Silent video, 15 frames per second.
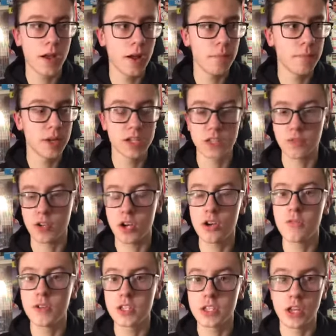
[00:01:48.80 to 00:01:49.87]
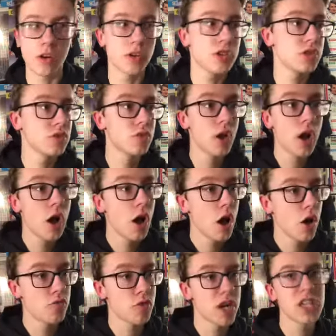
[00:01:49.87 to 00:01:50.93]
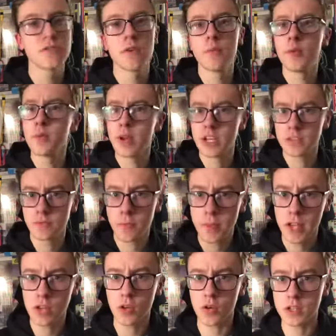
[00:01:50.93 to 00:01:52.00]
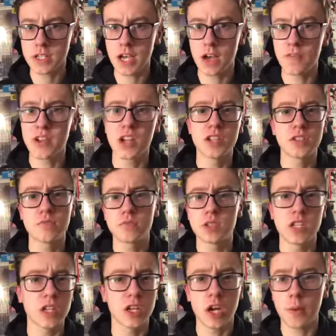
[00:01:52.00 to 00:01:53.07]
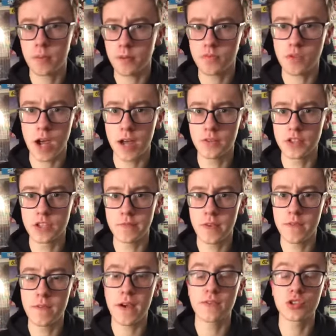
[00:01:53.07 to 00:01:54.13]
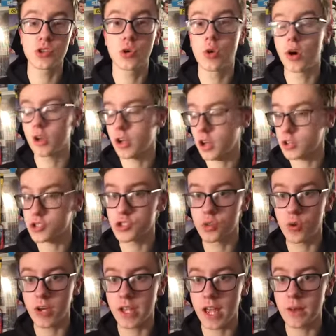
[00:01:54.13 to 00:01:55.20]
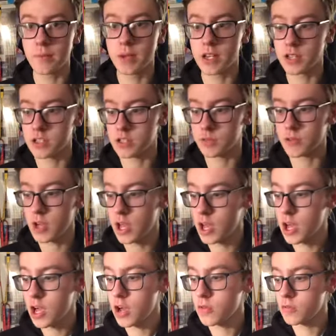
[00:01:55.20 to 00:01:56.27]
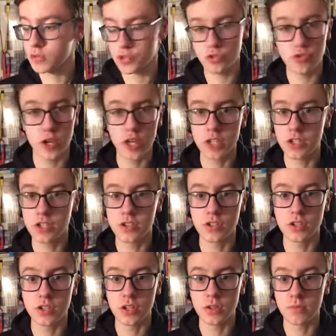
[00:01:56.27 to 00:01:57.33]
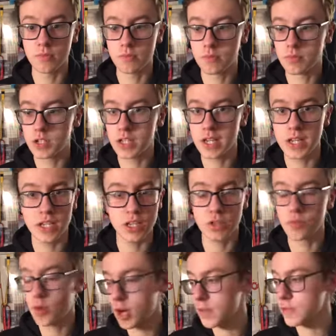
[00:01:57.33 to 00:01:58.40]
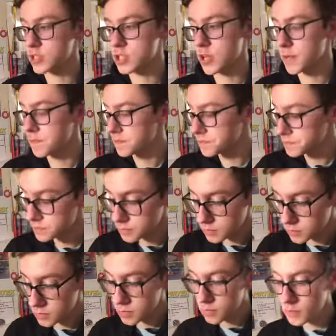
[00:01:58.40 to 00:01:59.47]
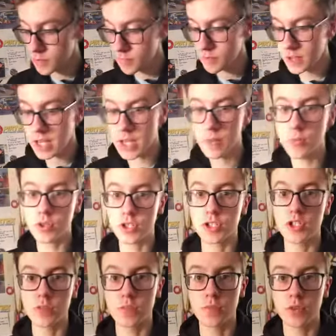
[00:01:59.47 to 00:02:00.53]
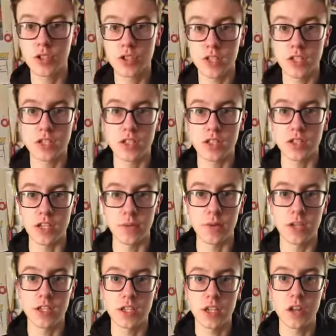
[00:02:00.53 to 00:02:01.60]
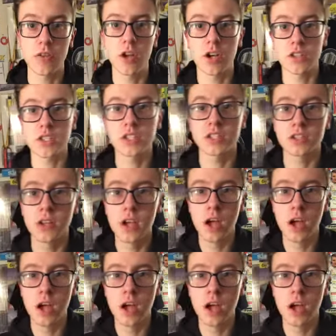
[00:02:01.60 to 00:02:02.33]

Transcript: because of COVID. You know, I'd do a race, then we went into the big lockdown, and I did a couple of rounds, and then that was cut short again because of restrictions and tiers and whatever. So the aim was consistency, because you know, last season